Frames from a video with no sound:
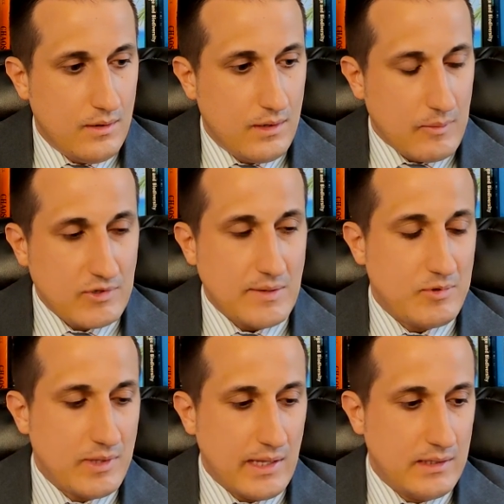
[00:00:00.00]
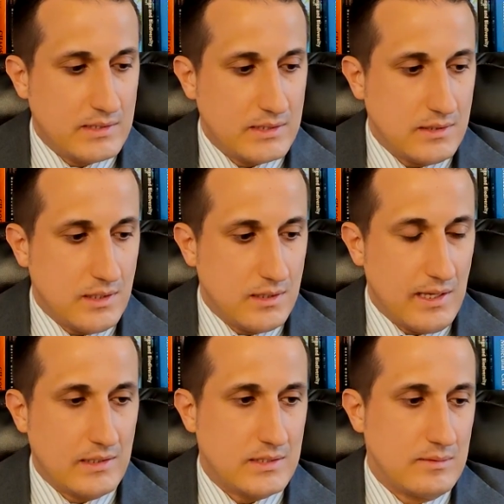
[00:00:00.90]
And what type of legacy, not
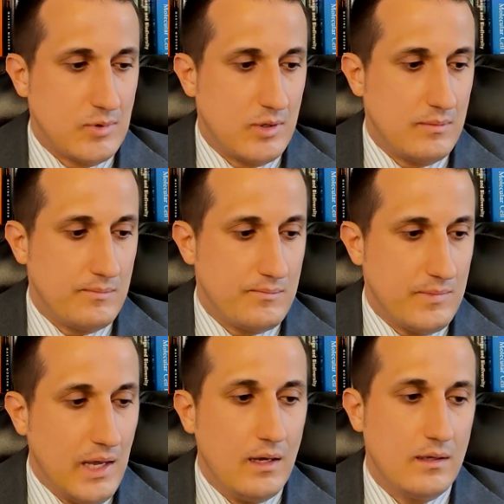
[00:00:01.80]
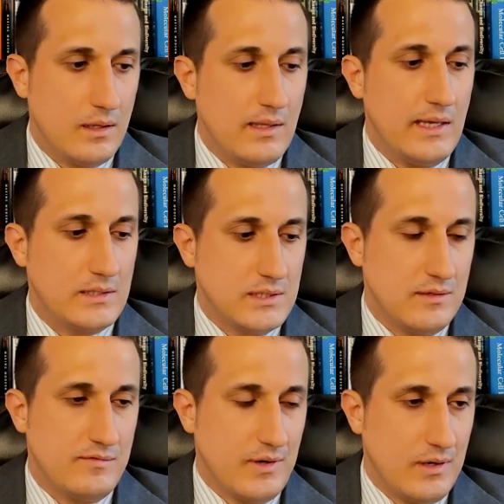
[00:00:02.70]
legacy, but yeah, a legacy
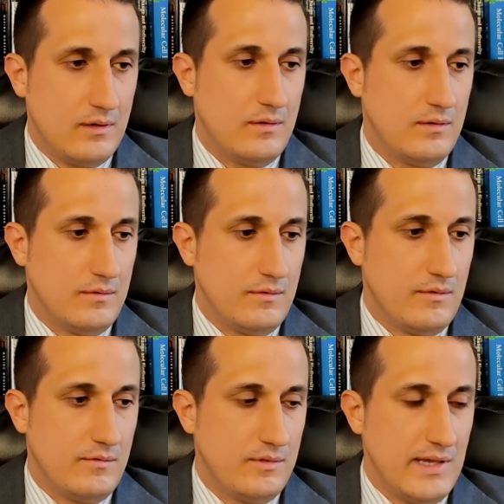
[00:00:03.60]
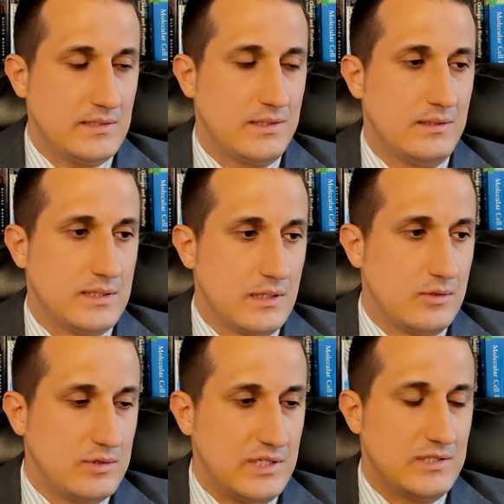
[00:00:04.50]
of lessons that
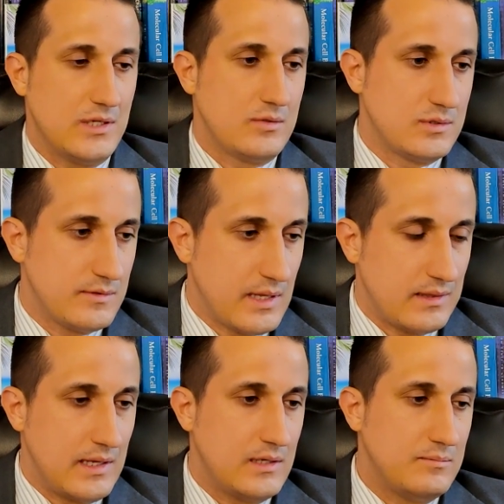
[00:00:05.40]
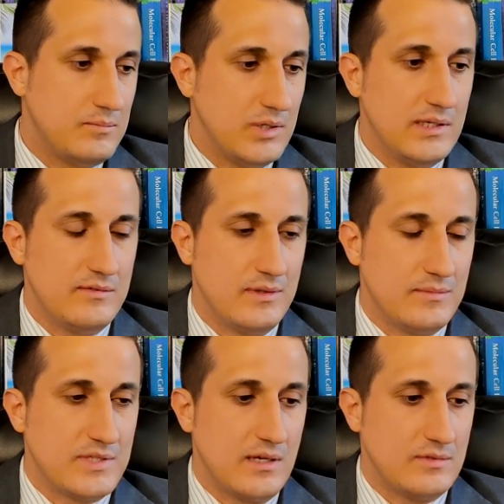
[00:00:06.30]
you teach others that they can believe in
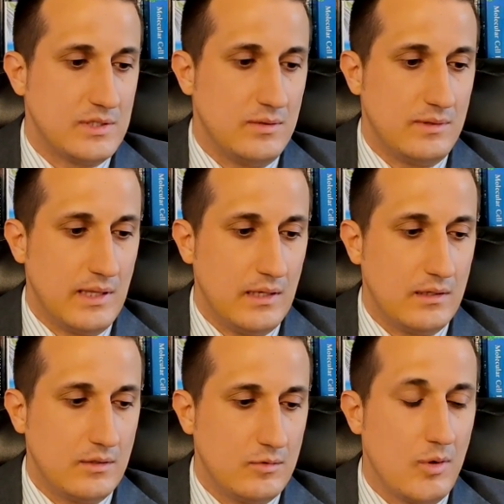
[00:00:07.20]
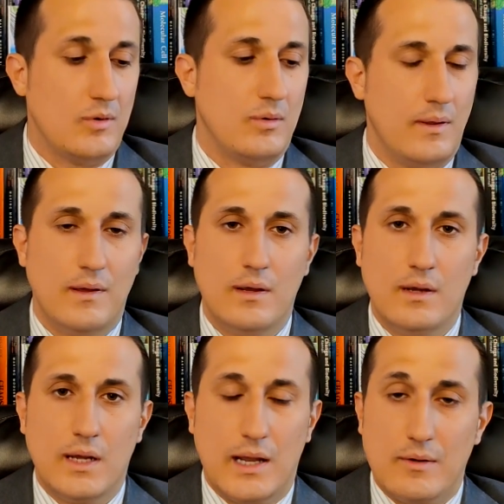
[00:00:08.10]
themselves too, and they can grow.
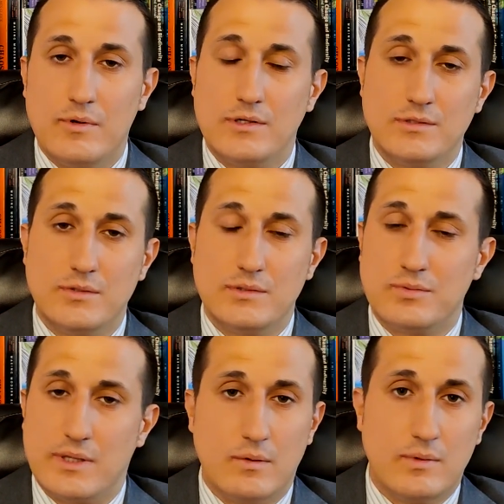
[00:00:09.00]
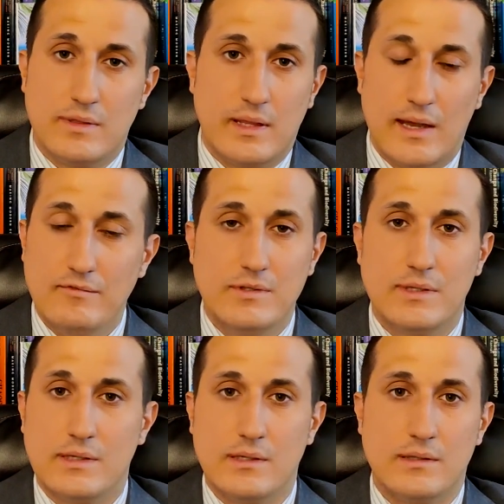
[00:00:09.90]
And I want to do this with
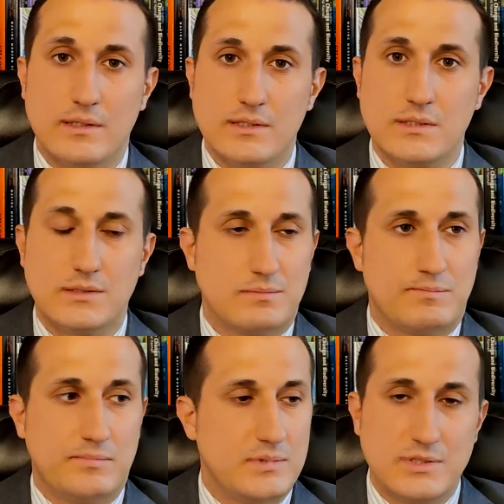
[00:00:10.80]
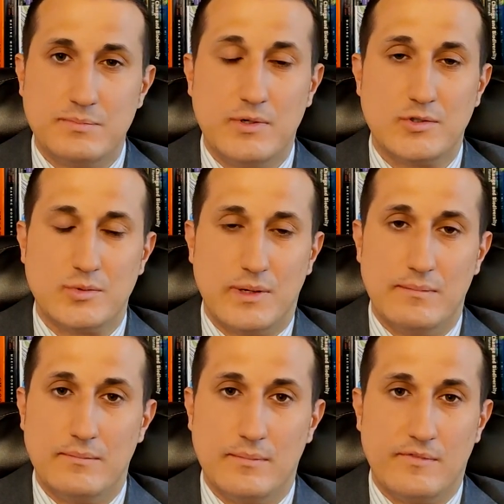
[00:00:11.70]
everything in this spiritual
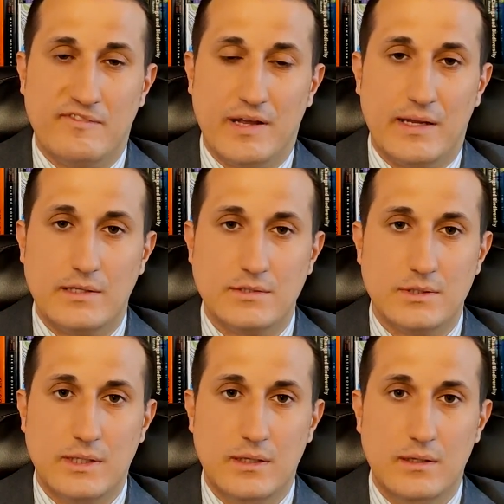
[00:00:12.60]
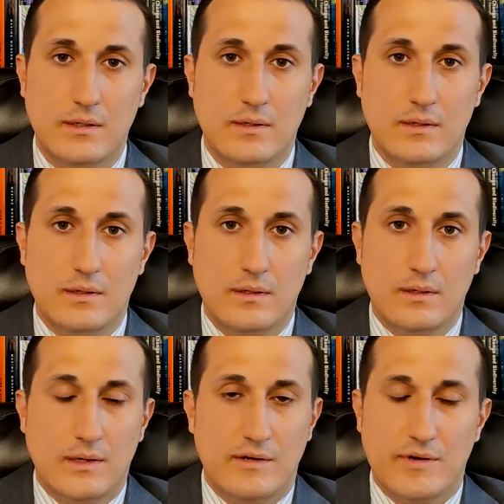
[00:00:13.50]
realm, financially,
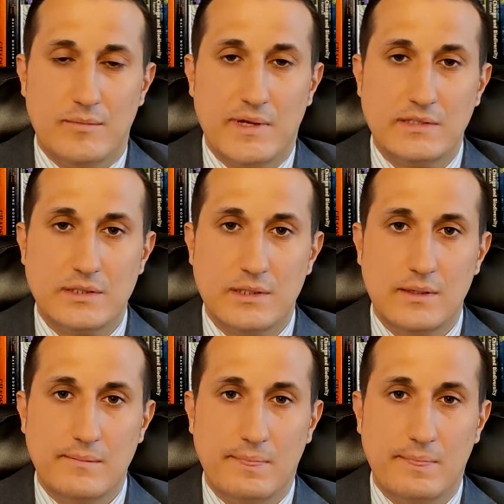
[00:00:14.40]
environmentally,